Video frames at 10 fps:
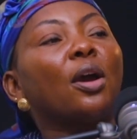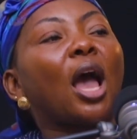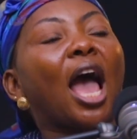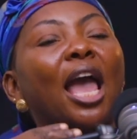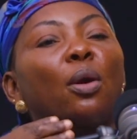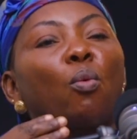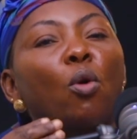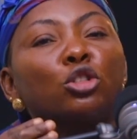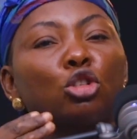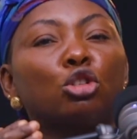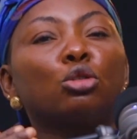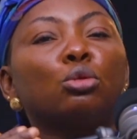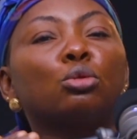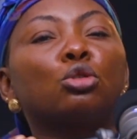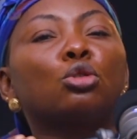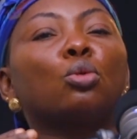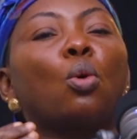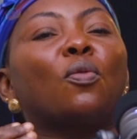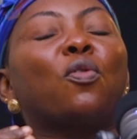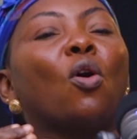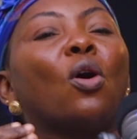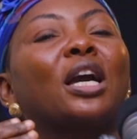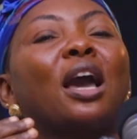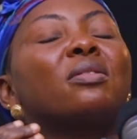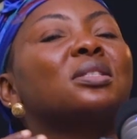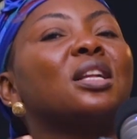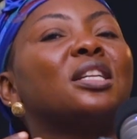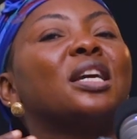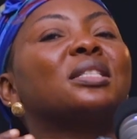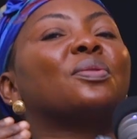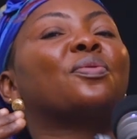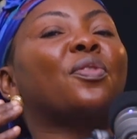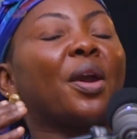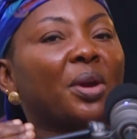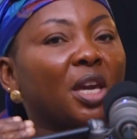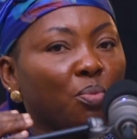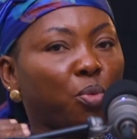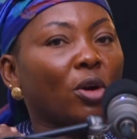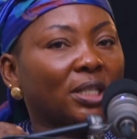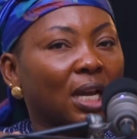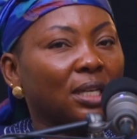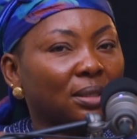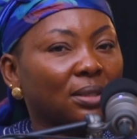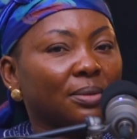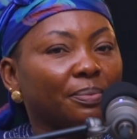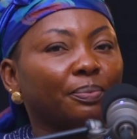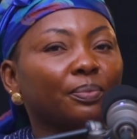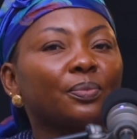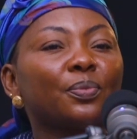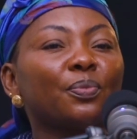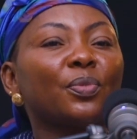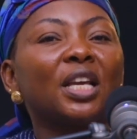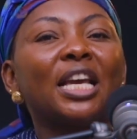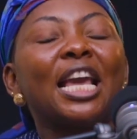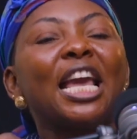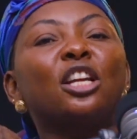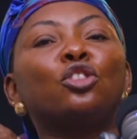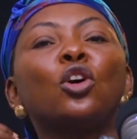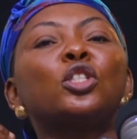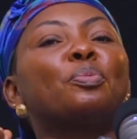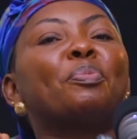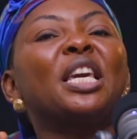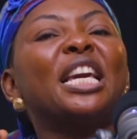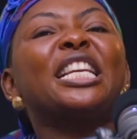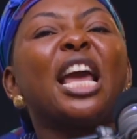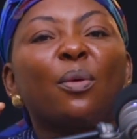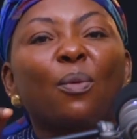I want you to go for counseling is very important. Don't be in a